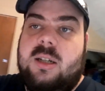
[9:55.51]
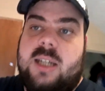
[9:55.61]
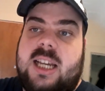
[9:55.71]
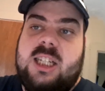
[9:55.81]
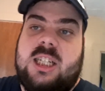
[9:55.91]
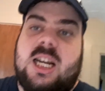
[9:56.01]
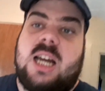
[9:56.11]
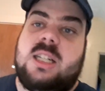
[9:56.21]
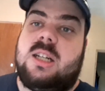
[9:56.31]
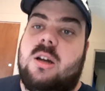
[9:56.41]

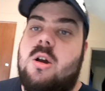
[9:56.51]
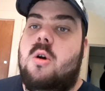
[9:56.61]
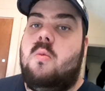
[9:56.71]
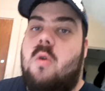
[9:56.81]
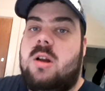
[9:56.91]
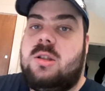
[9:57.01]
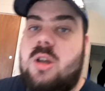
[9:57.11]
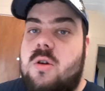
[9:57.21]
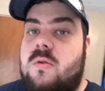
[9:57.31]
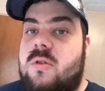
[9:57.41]
Kinshasa, 1,
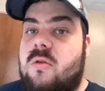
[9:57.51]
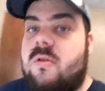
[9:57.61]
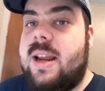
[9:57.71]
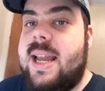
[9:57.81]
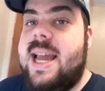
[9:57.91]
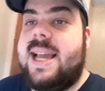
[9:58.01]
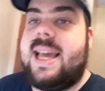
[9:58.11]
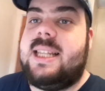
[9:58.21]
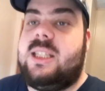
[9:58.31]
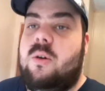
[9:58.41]
2, 3,
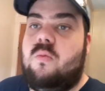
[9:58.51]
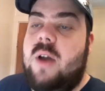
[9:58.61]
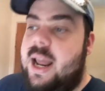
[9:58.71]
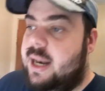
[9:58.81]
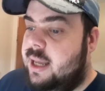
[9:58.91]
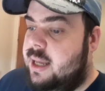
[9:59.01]
gets the win.